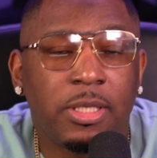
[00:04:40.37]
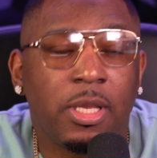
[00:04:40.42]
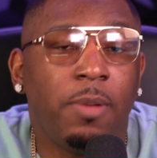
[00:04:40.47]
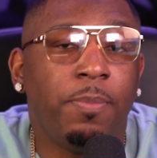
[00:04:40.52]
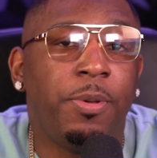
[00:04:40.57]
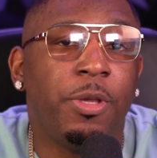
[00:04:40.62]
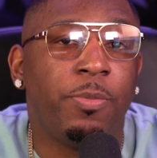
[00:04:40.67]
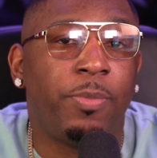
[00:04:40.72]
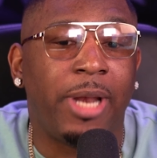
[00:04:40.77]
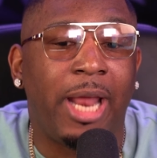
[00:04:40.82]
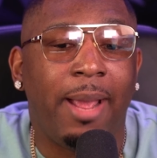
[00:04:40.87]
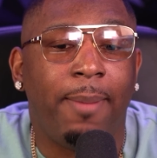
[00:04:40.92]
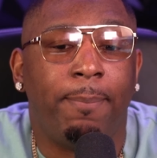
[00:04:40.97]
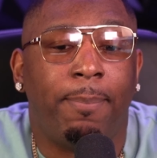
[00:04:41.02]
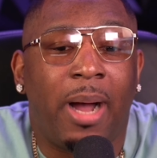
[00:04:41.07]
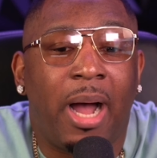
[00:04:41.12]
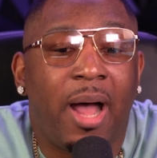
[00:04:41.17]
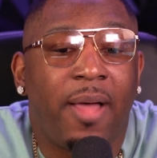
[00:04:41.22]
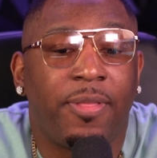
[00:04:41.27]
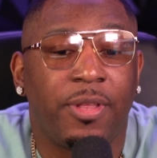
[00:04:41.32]
some people
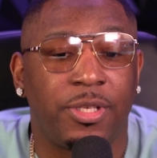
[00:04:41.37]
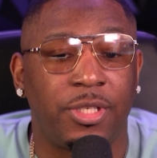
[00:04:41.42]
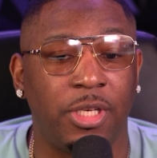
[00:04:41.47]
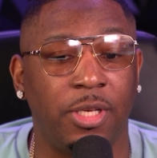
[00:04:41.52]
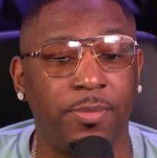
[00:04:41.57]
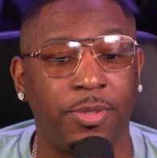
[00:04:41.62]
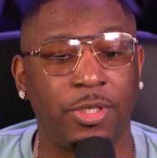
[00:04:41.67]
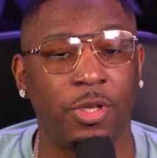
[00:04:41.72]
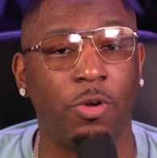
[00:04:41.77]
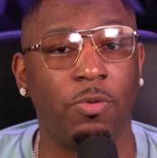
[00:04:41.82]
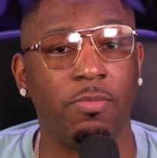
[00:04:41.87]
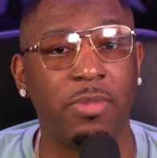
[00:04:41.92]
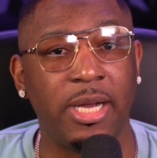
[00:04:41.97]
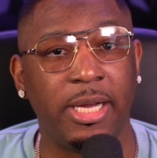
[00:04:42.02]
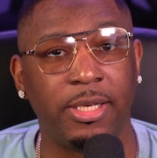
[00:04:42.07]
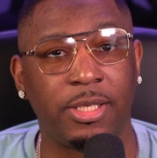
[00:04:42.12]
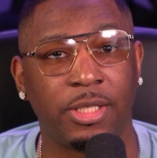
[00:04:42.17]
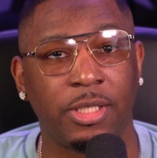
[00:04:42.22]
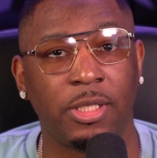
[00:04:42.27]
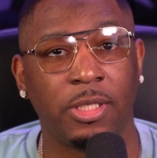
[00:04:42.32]
that bothers them so
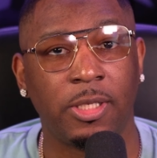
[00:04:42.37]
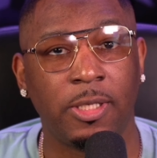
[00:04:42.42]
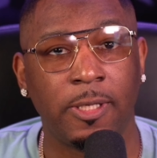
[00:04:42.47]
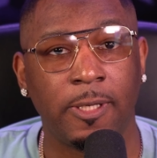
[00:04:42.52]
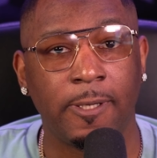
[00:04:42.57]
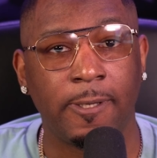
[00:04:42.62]
much,